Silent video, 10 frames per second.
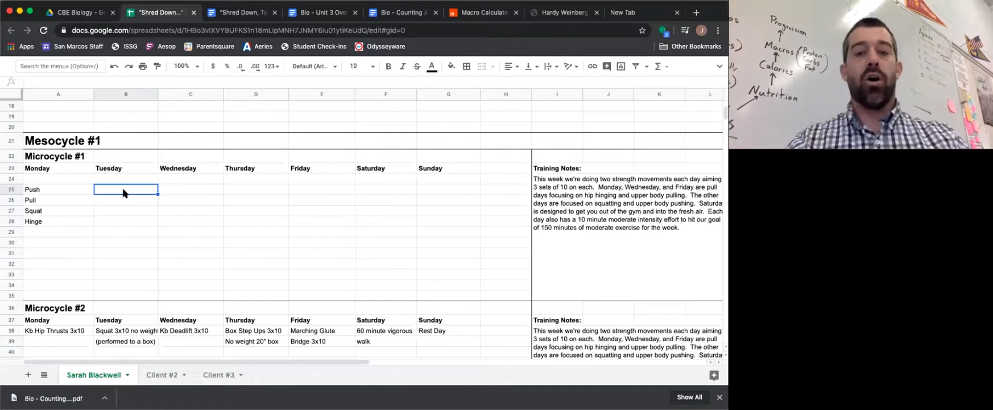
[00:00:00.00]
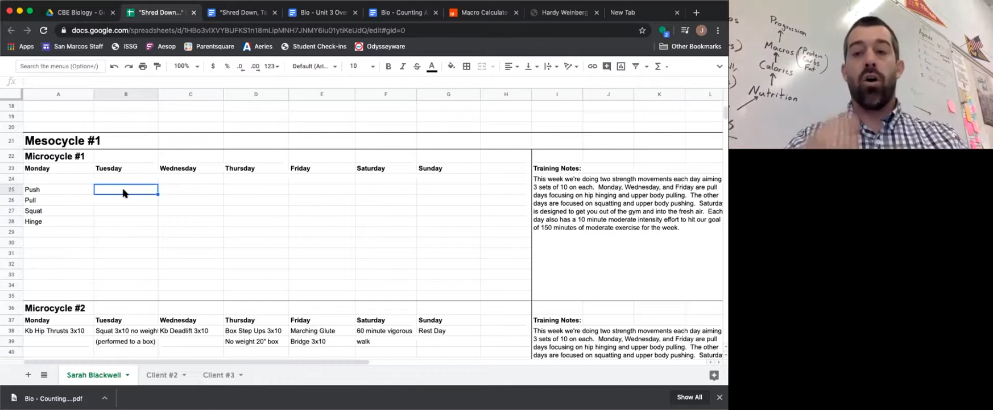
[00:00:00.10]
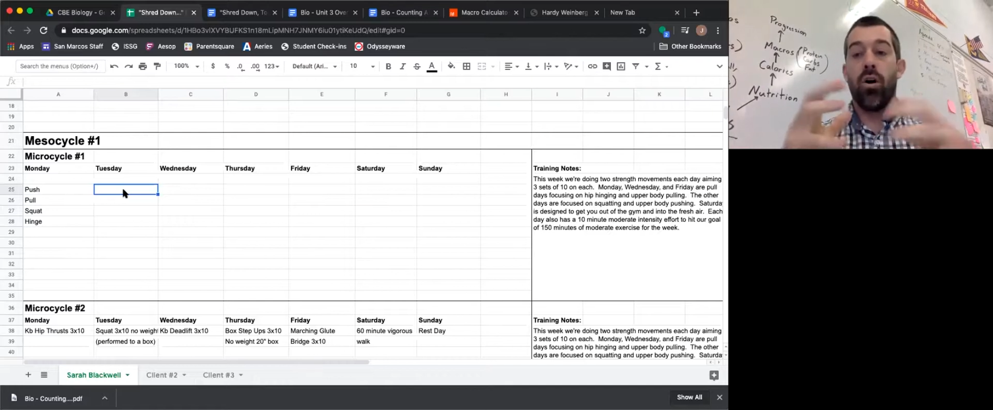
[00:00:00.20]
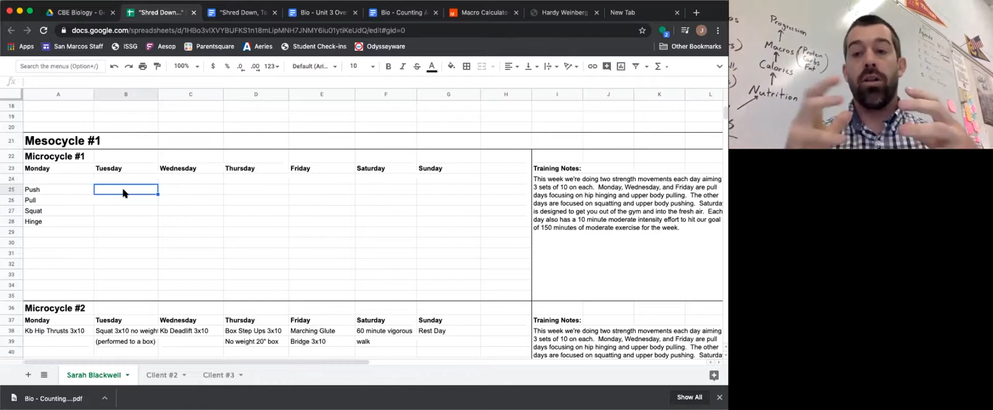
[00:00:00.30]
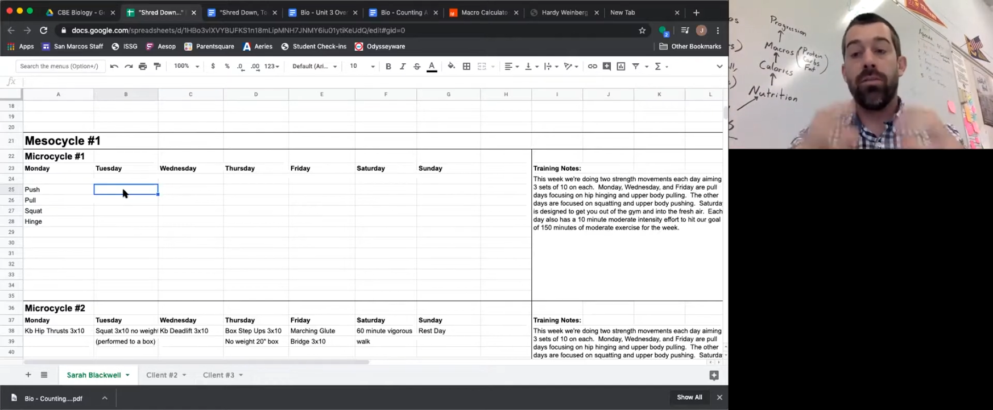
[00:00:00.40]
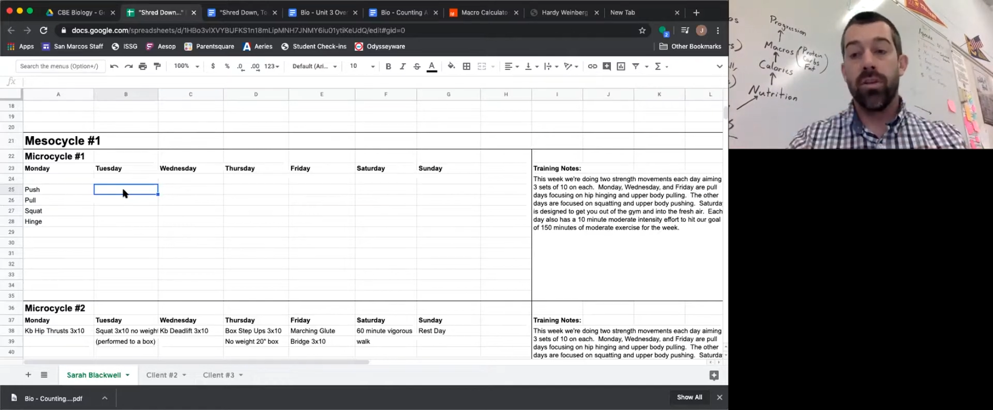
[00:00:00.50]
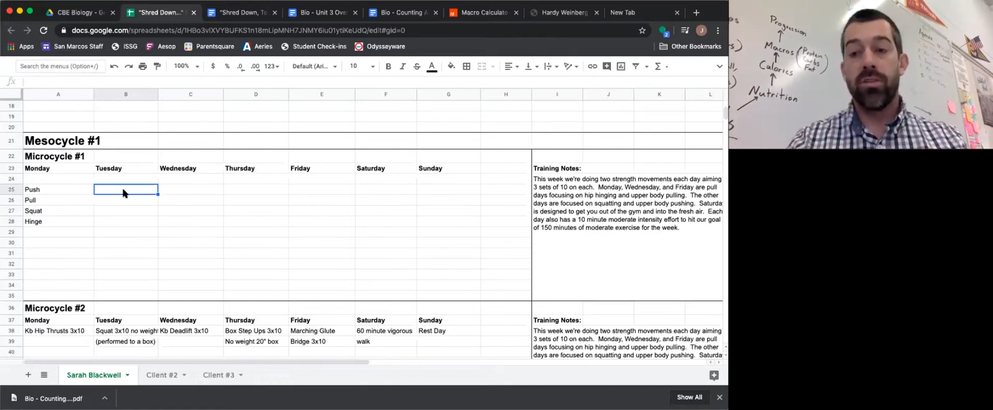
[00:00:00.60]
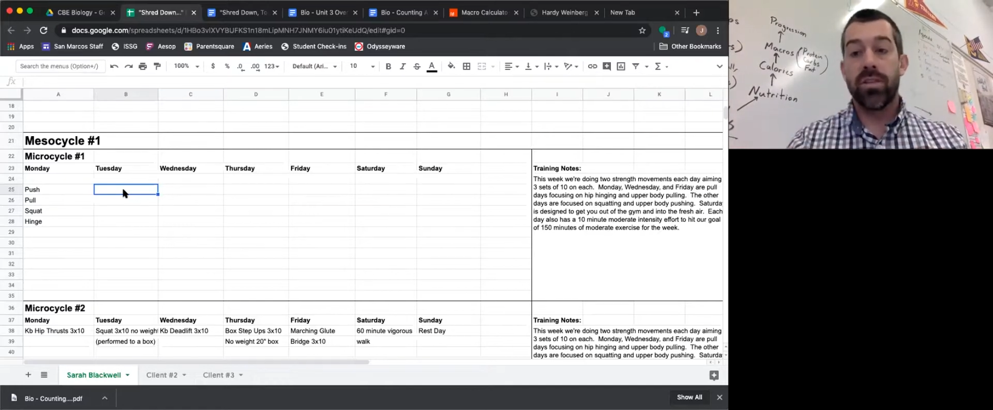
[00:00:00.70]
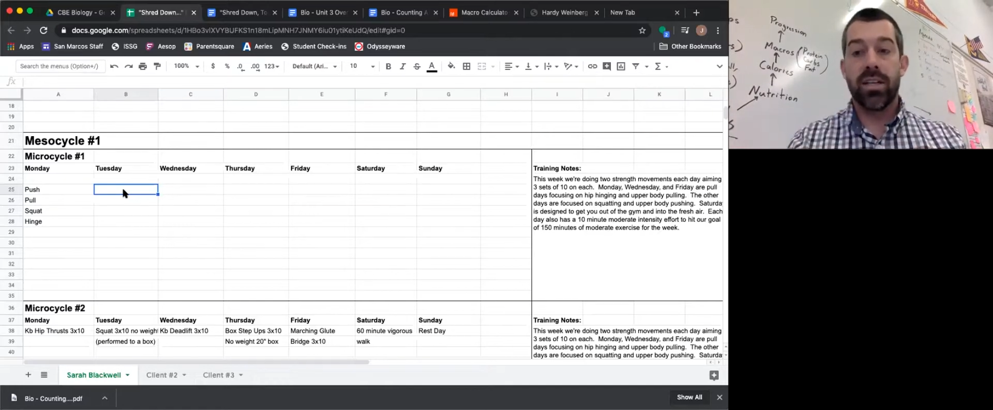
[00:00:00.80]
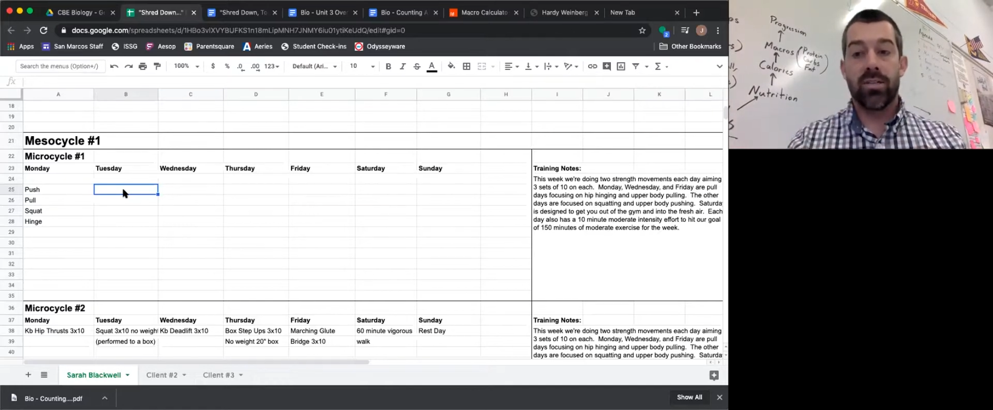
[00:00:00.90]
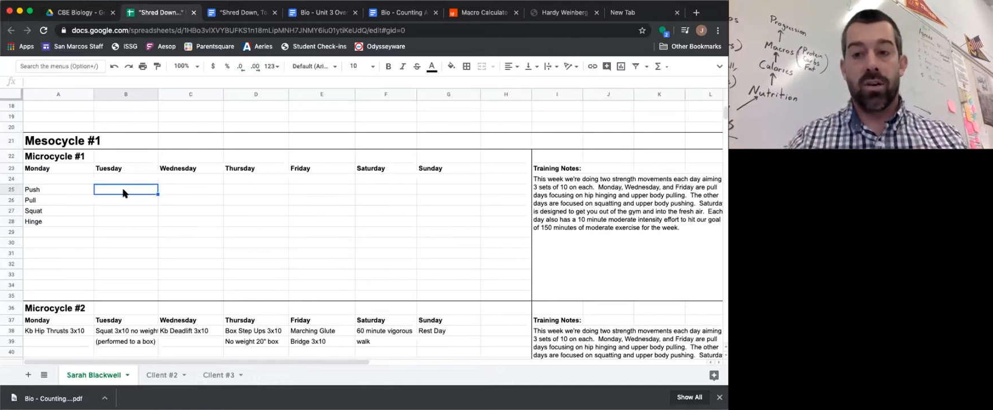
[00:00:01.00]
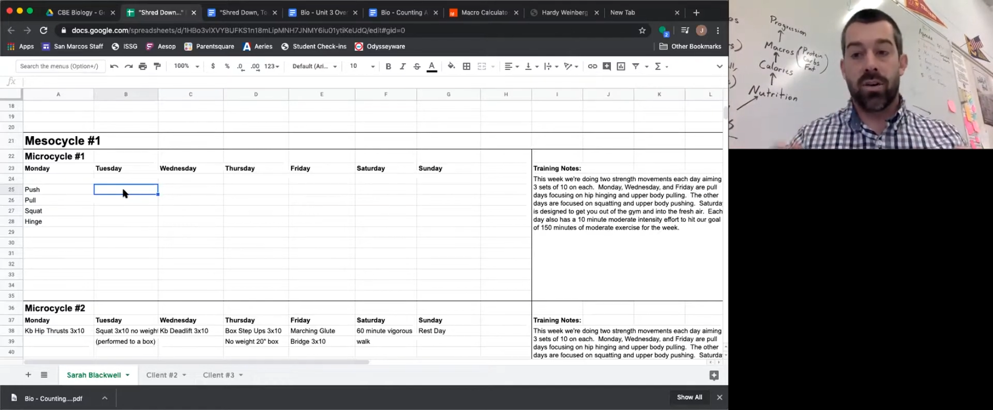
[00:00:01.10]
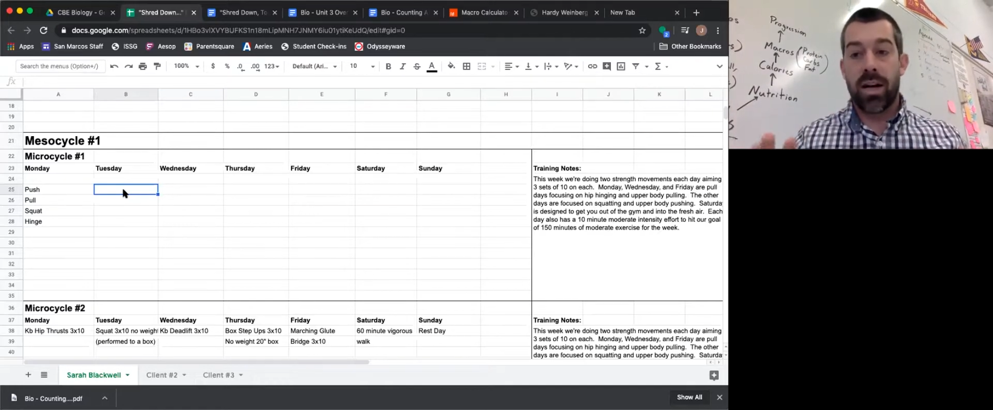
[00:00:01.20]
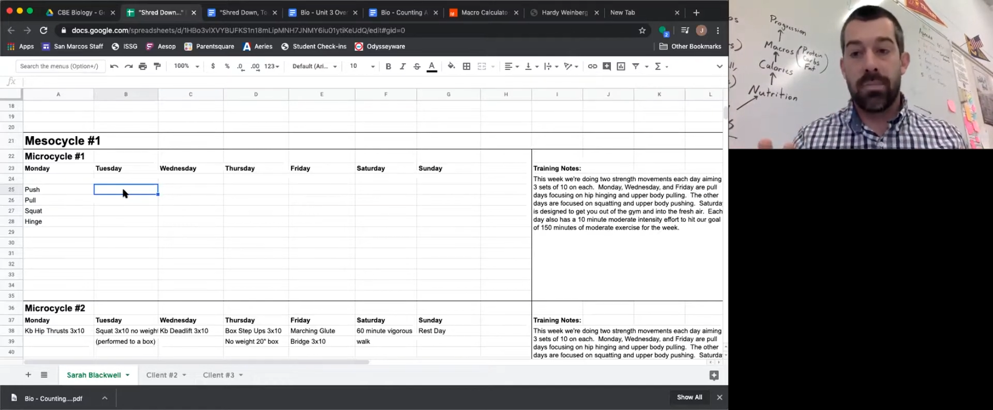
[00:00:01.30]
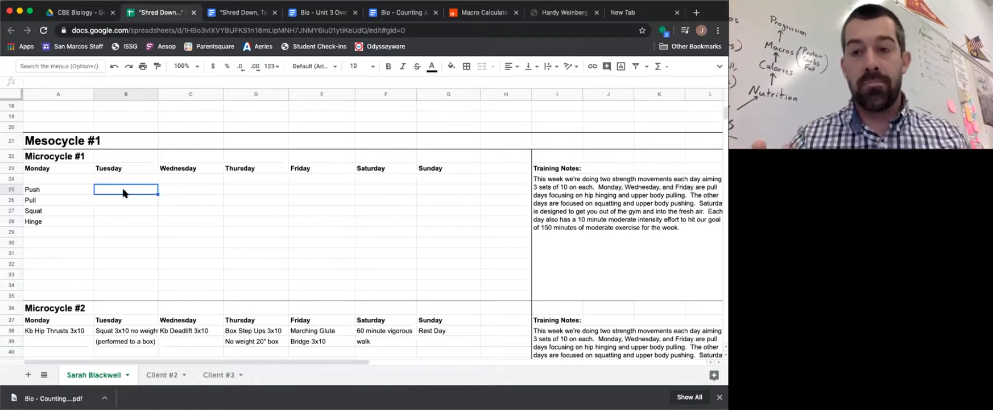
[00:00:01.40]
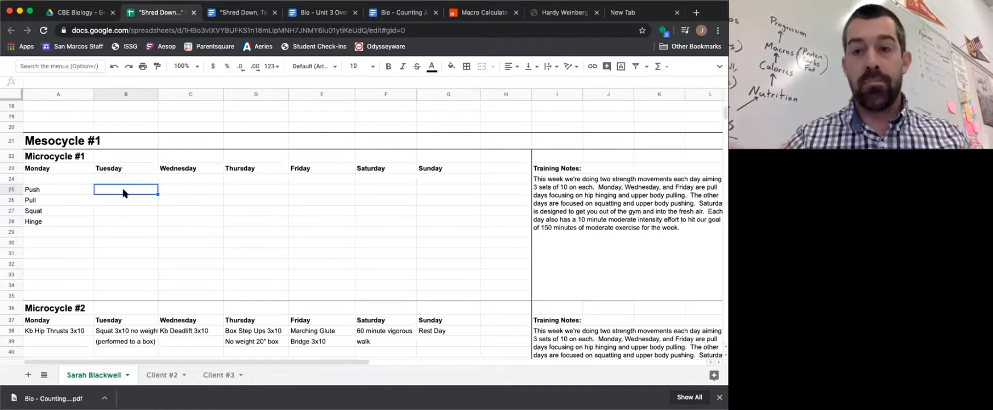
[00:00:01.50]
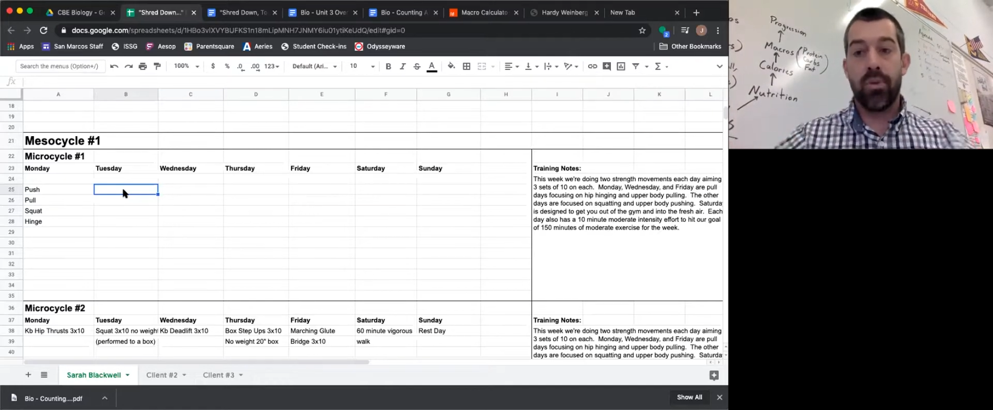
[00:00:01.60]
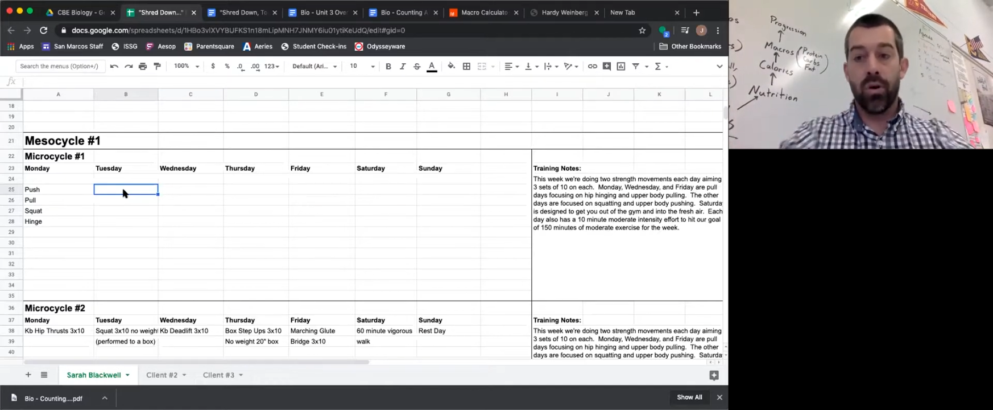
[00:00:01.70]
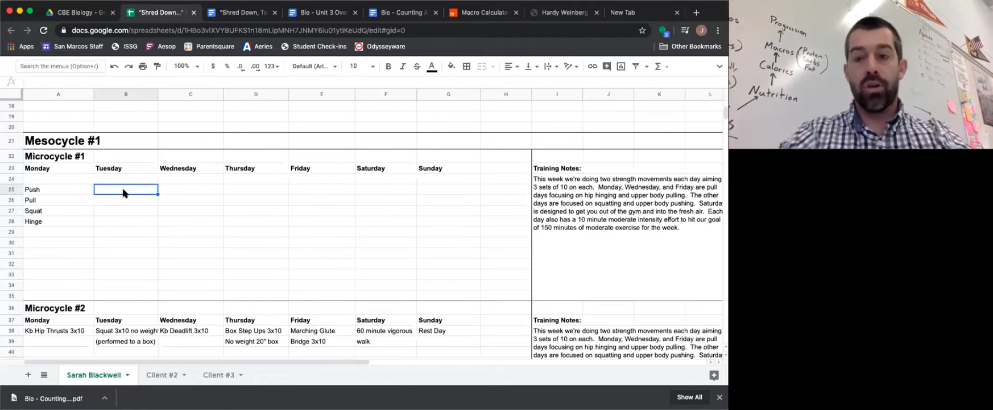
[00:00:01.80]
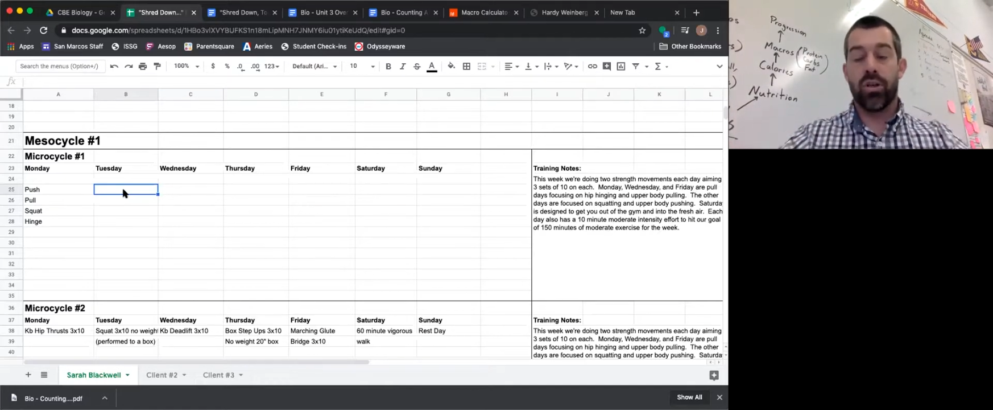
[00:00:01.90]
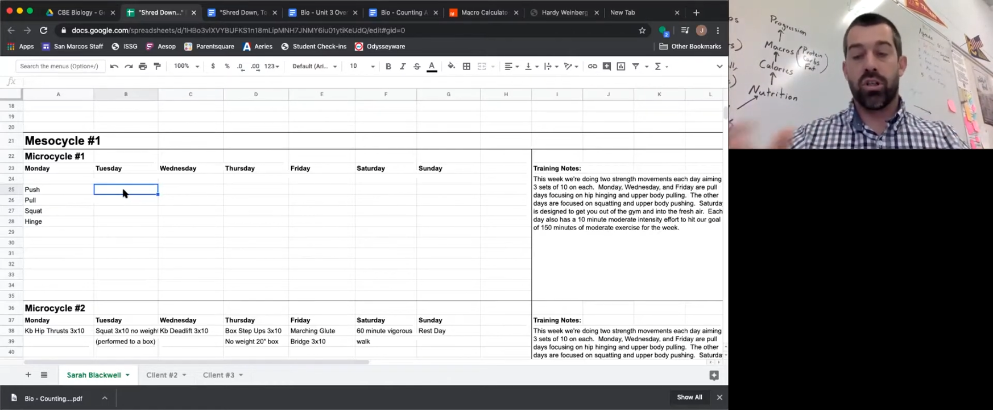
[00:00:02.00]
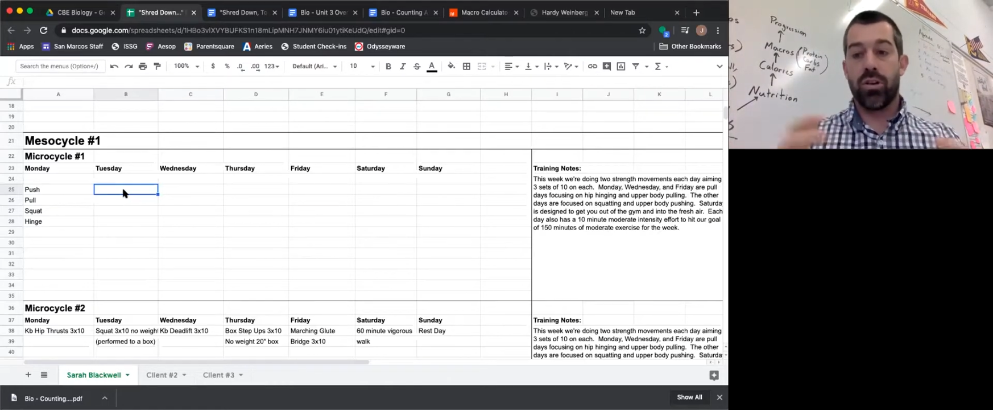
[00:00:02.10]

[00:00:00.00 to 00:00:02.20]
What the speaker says: All of those things are a push.